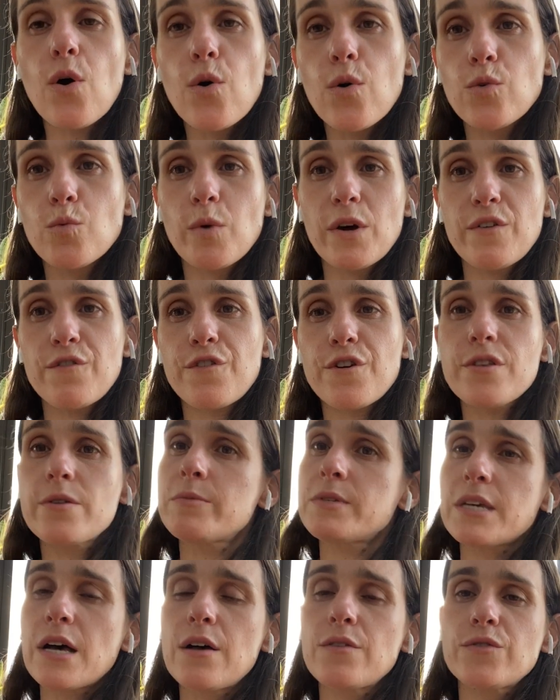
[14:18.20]
own one for
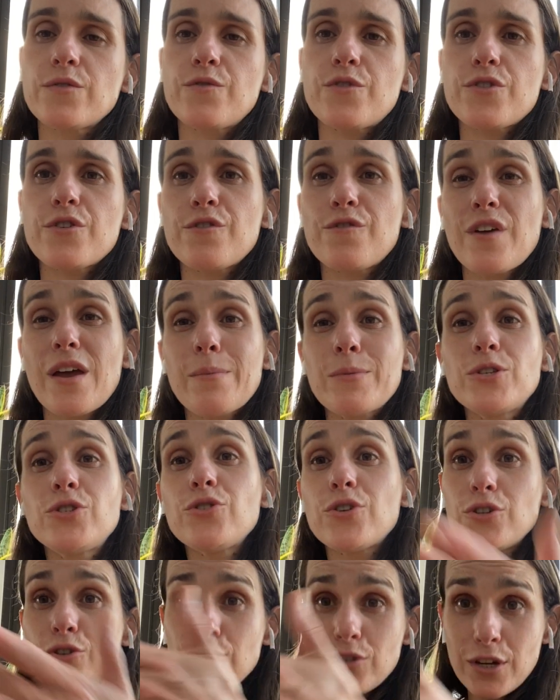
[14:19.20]
themselves and for their families.
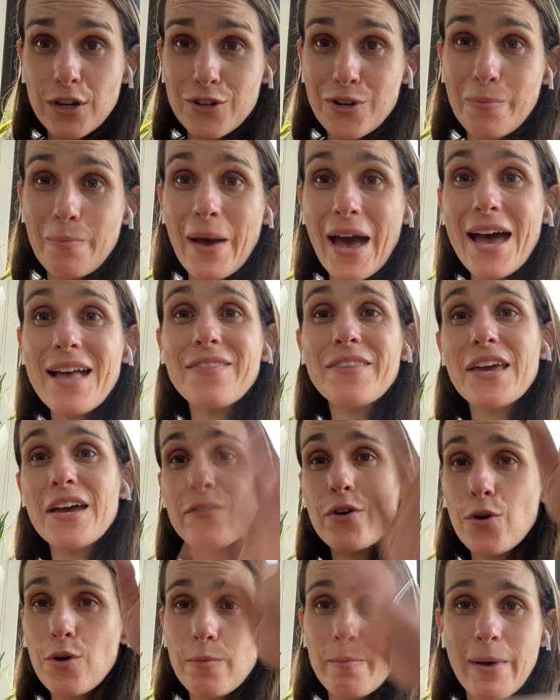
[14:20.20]
You can use it on your pet. They
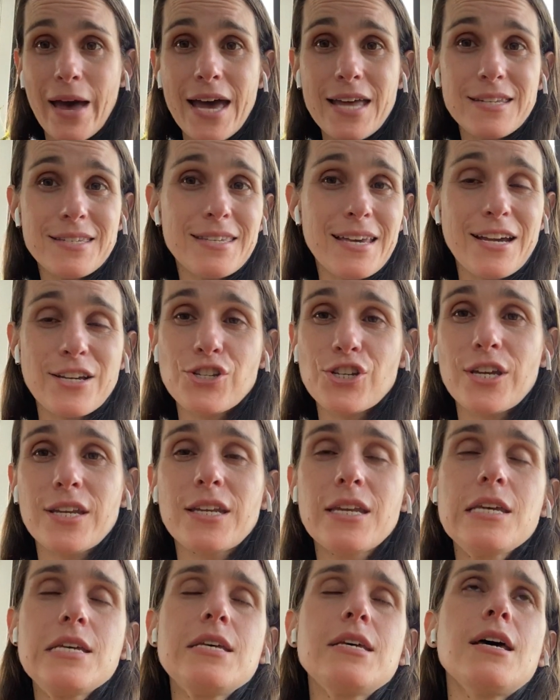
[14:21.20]
have a whole pet section.